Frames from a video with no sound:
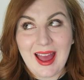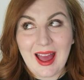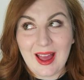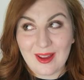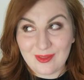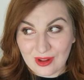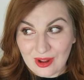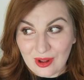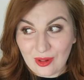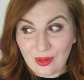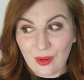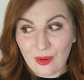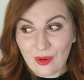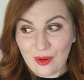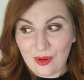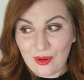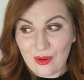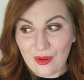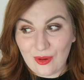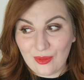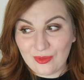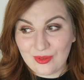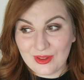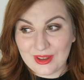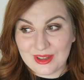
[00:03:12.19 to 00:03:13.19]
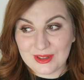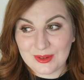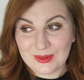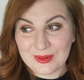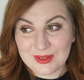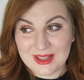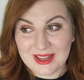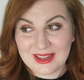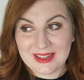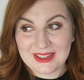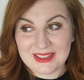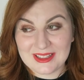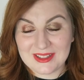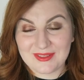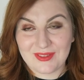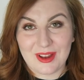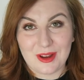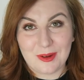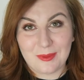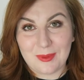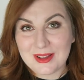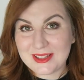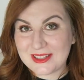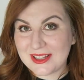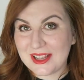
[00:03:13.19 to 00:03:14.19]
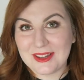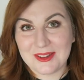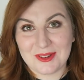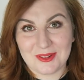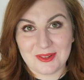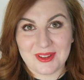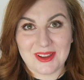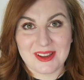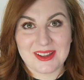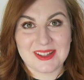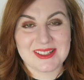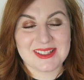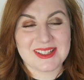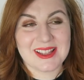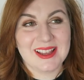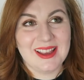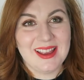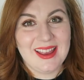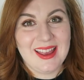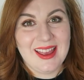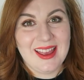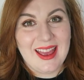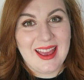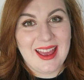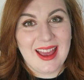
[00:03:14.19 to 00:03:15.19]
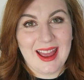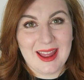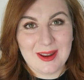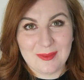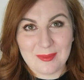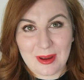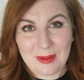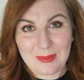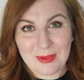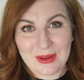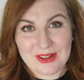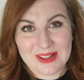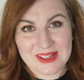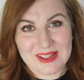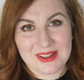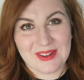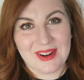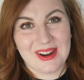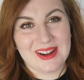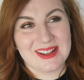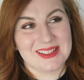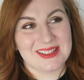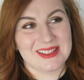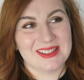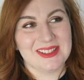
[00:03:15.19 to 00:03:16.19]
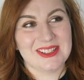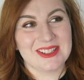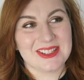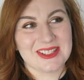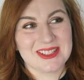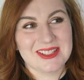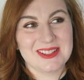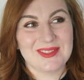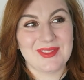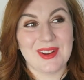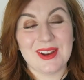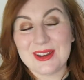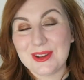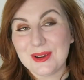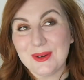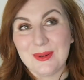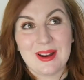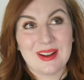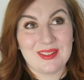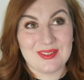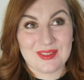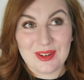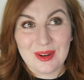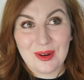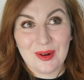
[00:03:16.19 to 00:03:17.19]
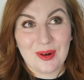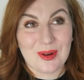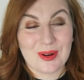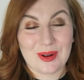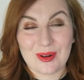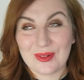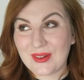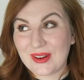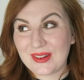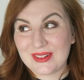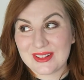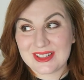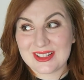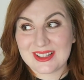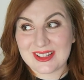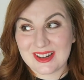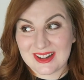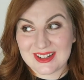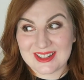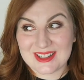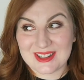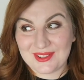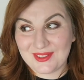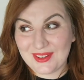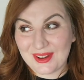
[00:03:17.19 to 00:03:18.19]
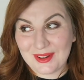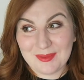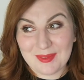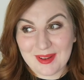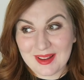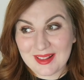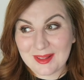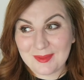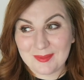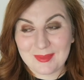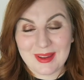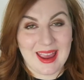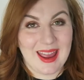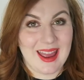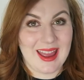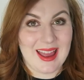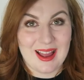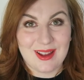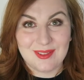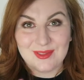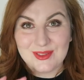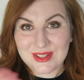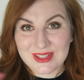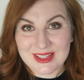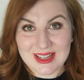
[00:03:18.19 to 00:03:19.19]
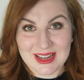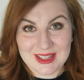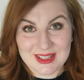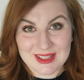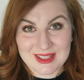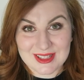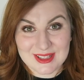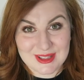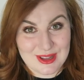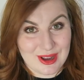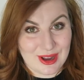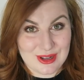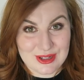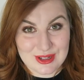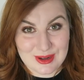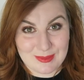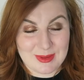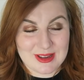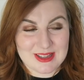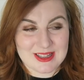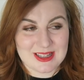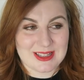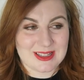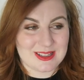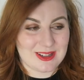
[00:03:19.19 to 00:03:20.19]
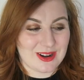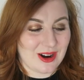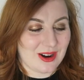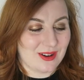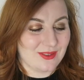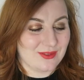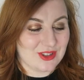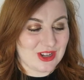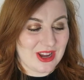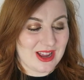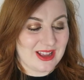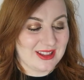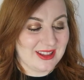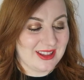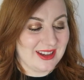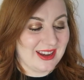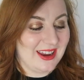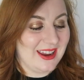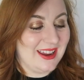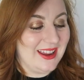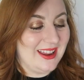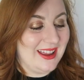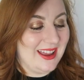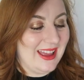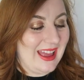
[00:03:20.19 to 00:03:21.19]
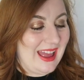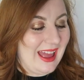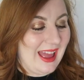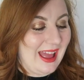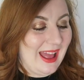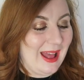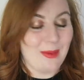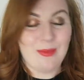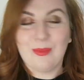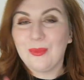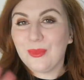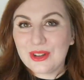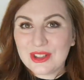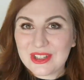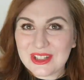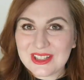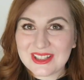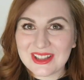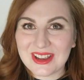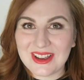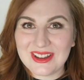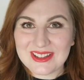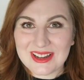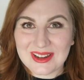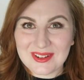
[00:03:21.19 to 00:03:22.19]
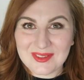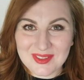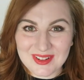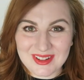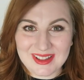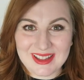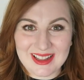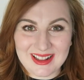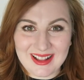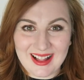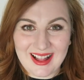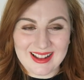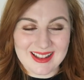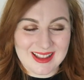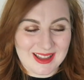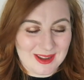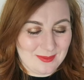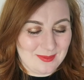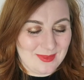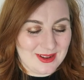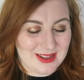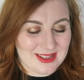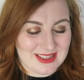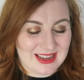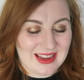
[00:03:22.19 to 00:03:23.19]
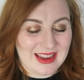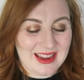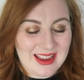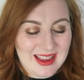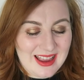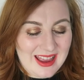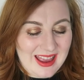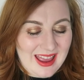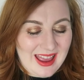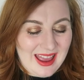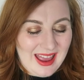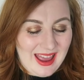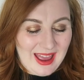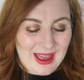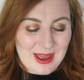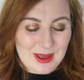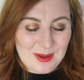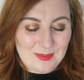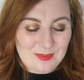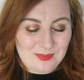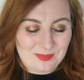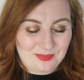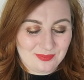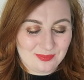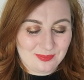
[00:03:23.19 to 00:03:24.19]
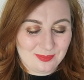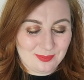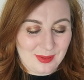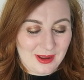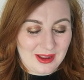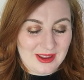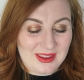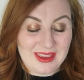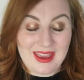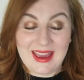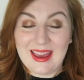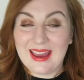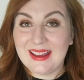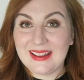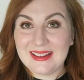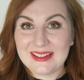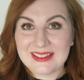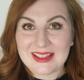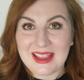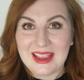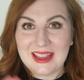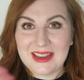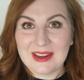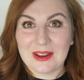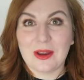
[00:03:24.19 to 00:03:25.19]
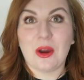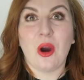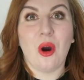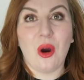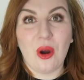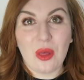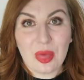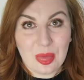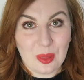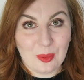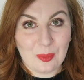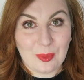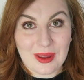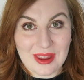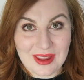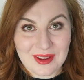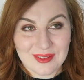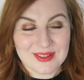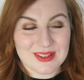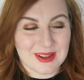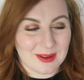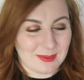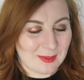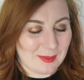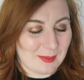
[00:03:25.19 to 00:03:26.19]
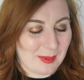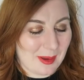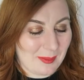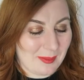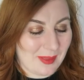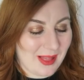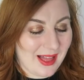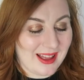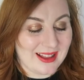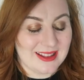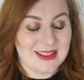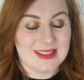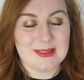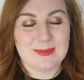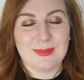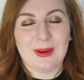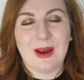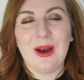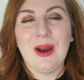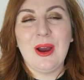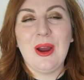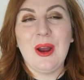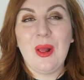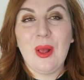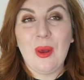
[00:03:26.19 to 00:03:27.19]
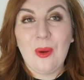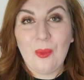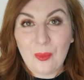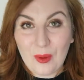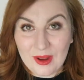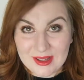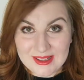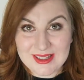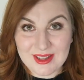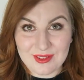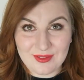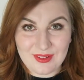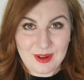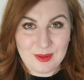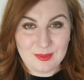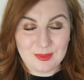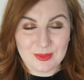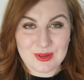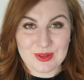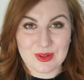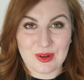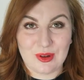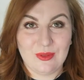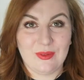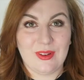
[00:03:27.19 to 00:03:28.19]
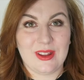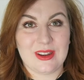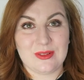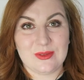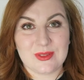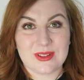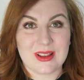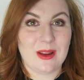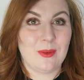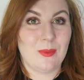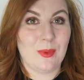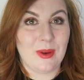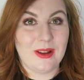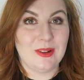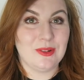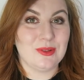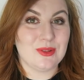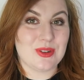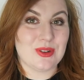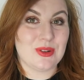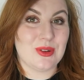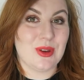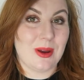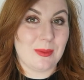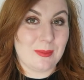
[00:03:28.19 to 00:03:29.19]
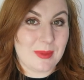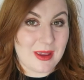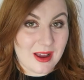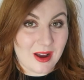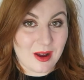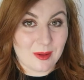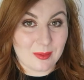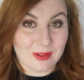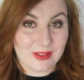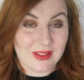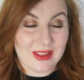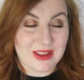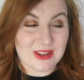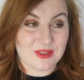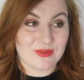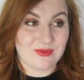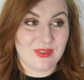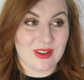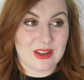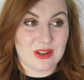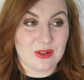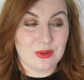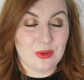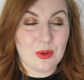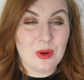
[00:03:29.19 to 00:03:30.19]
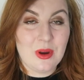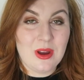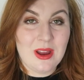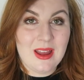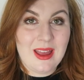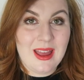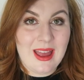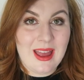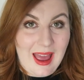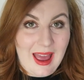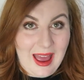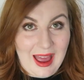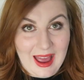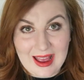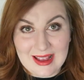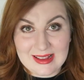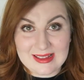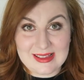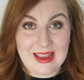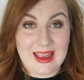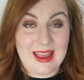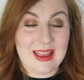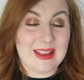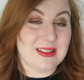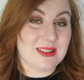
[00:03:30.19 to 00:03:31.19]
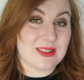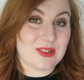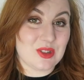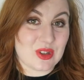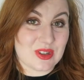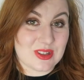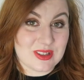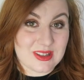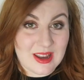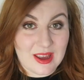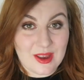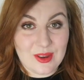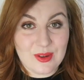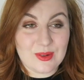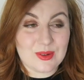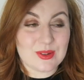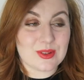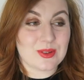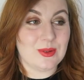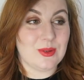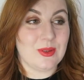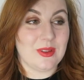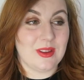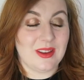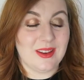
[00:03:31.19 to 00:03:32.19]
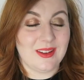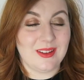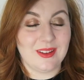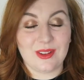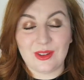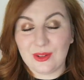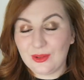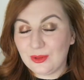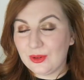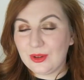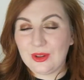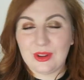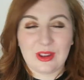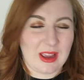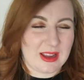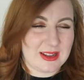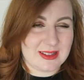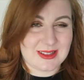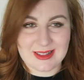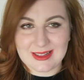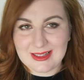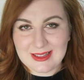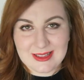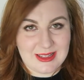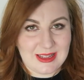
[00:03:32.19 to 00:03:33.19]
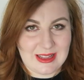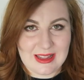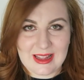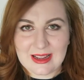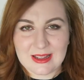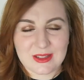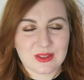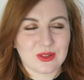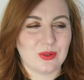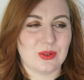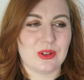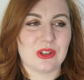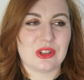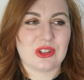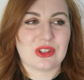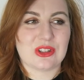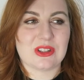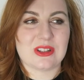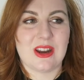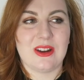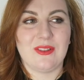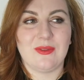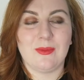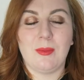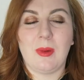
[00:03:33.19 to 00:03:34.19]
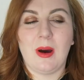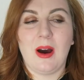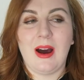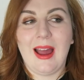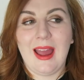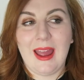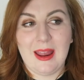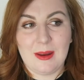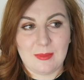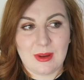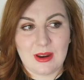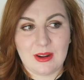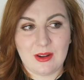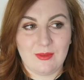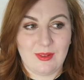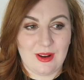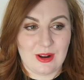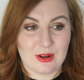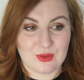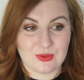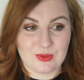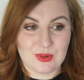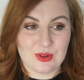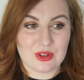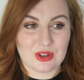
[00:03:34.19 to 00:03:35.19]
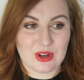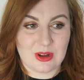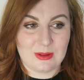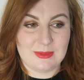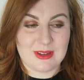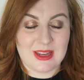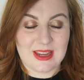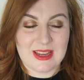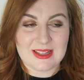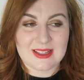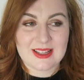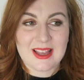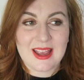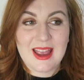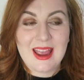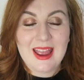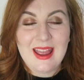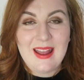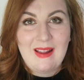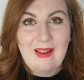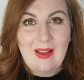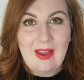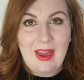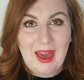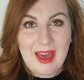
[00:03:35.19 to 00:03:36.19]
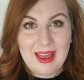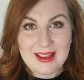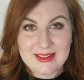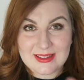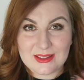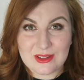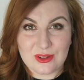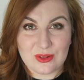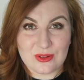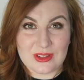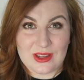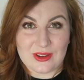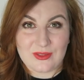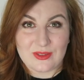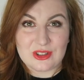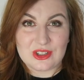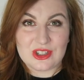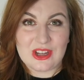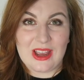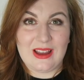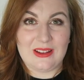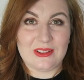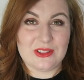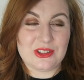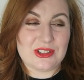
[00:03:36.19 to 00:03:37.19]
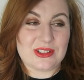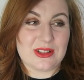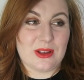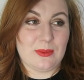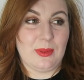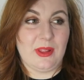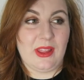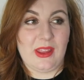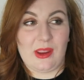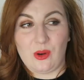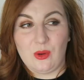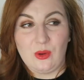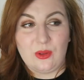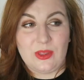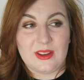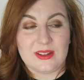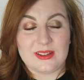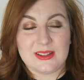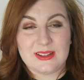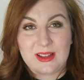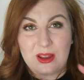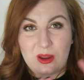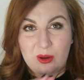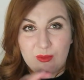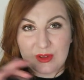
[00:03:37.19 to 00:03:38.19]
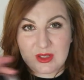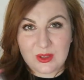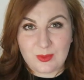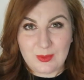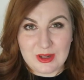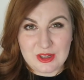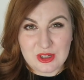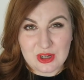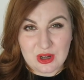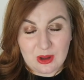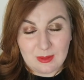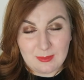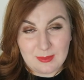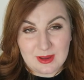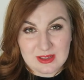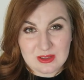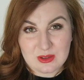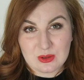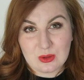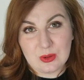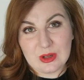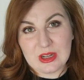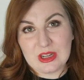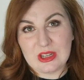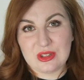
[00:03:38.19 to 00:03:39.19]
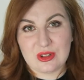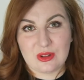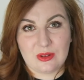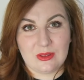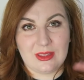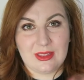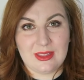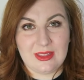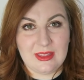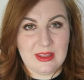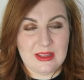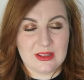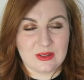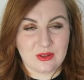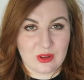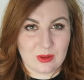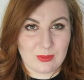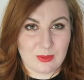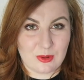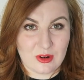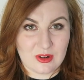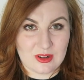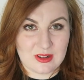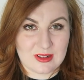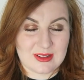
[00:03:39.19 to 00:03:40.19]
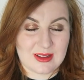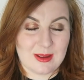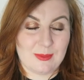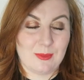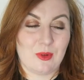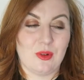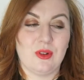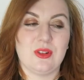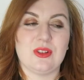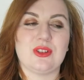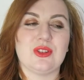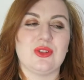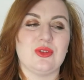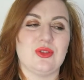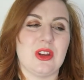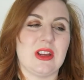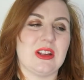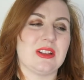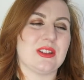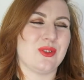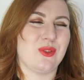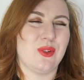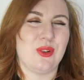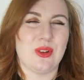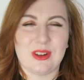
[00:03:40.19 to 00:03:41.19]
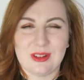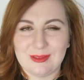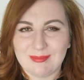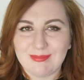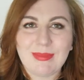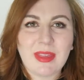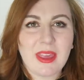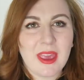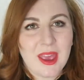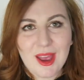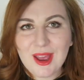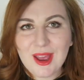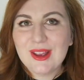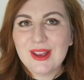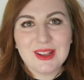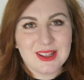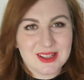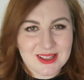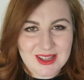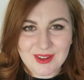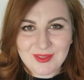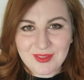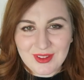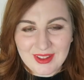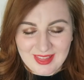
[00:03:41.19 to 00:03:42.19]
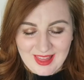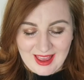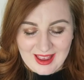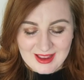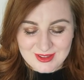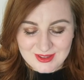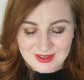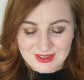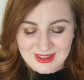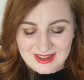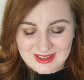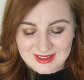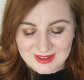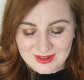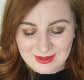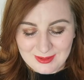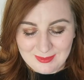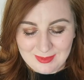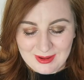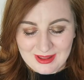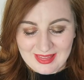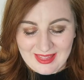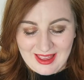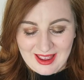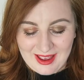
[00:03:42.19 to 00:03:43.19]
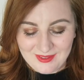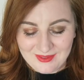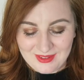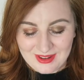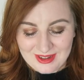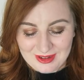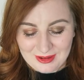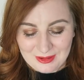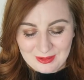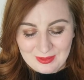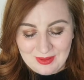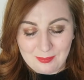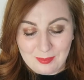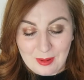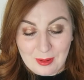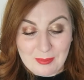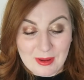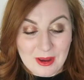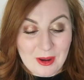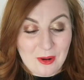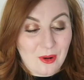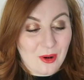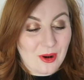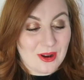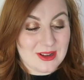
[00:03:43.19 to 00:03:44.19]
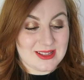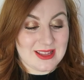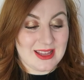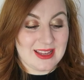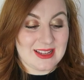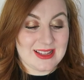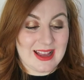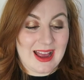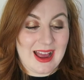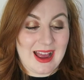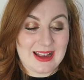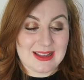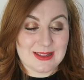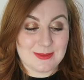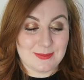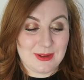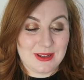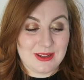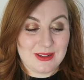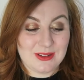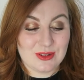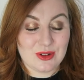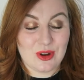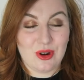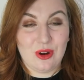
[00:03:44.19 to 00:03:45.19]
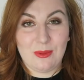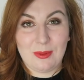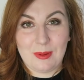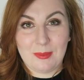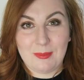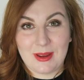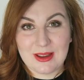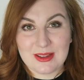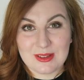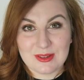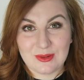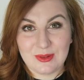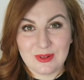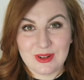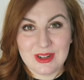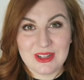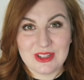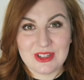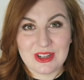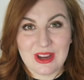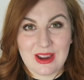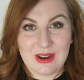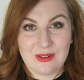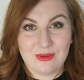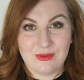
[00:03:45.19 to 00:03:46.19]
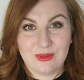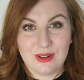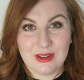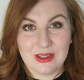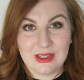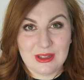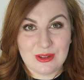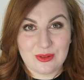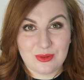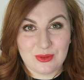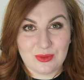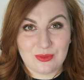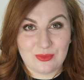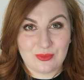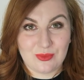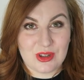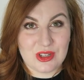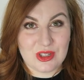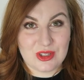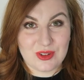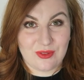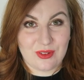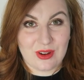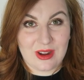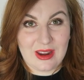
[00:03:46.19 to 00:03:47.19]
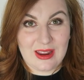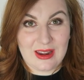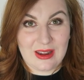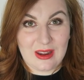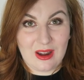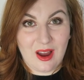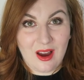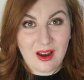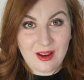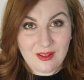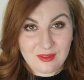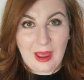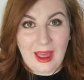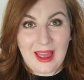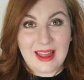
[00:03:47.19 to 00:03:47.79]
I've got a lot of haul videos that I need to film. I said all this in my beauty resolutions video, but I've not got around to starting filming them yet. I've just had such a busy start of January, which is good. I'm really glad that I'm busy, but yeah, it's kind of got in the way of some of my plans. But once I film those haul videos, I will do a makeup collection video as it is just now, so that, you know, you guys can see that storage and stuff. But in my reverse rouge updates, as I do different challenges, I'll be like, oh, this is how I'm switching out my storage, or these are the products I'm concentrating on and stuff like that. So that's going to be in that video. But because this has been on top of my storage, I really don't reach for it enough.